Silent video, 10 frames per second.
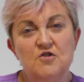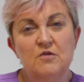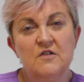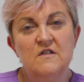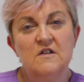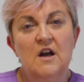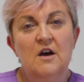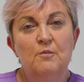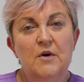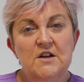to us
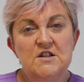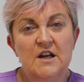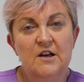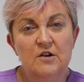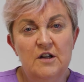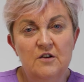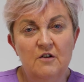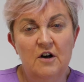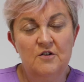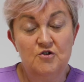by day
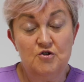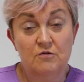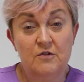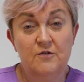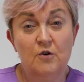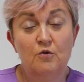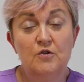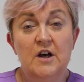through the phone,